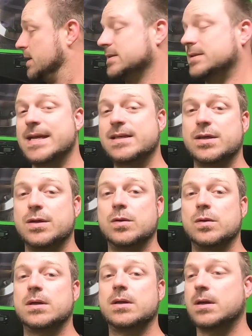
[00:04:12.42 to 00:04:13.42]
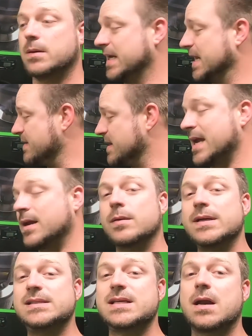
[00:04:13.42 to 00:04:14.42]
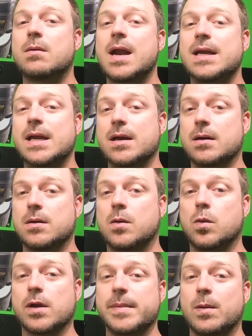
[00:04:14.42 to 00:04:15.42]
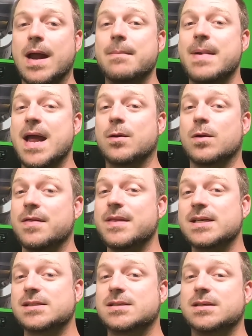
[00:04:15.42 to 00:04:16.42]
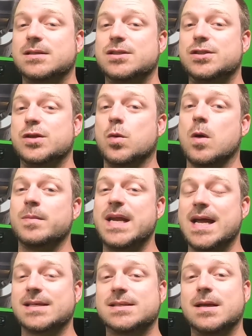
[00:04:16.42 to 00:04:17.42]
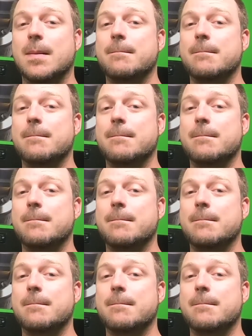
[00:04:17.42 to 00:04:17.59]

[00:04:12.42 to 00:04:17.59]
stay tuned, I'm gonna get everything reset right here. We're gonna be right back and run this 2 ohm test.